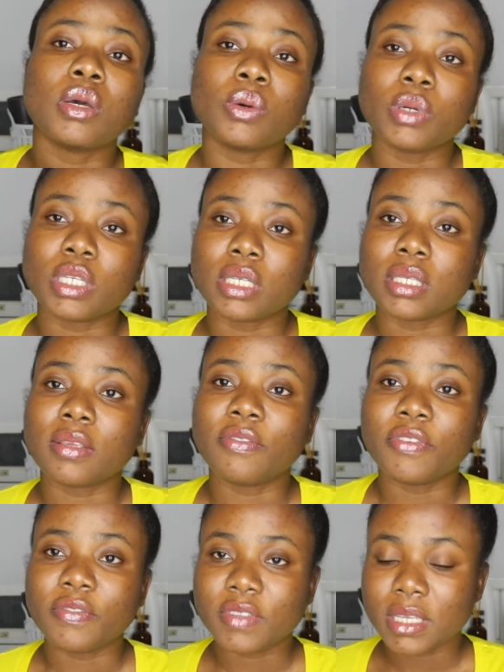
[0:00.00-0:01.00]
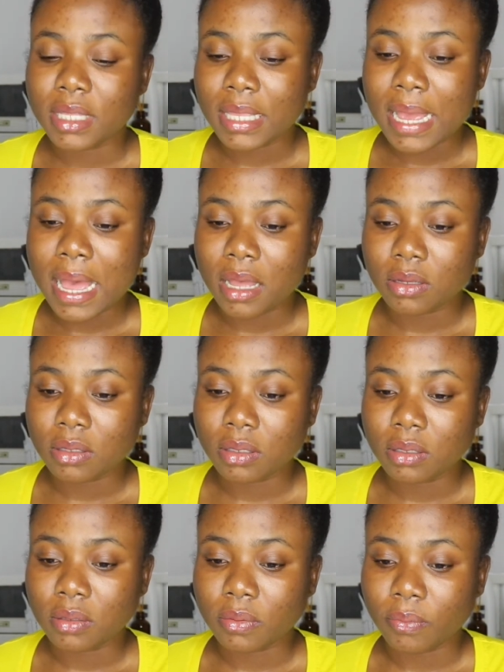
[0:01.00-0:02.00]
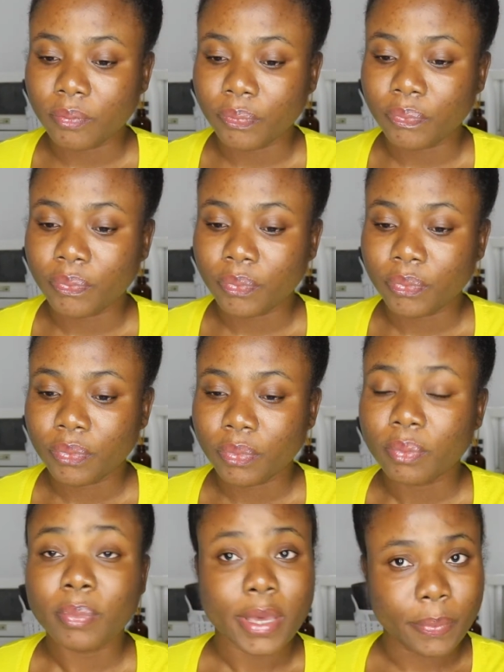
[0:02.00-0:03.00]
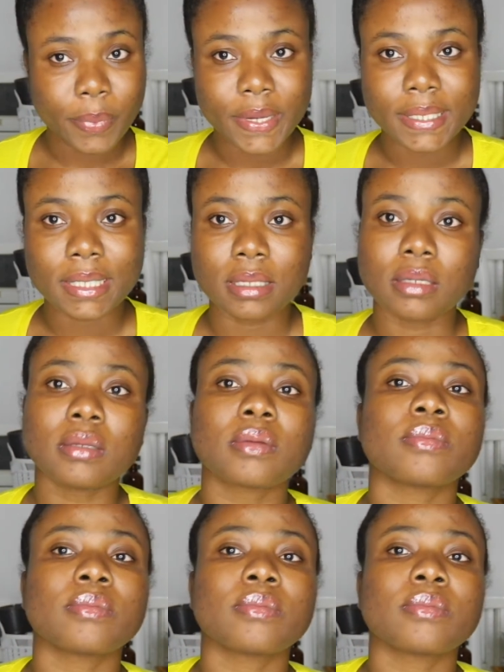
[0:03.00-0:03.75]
which is $15,000 per person.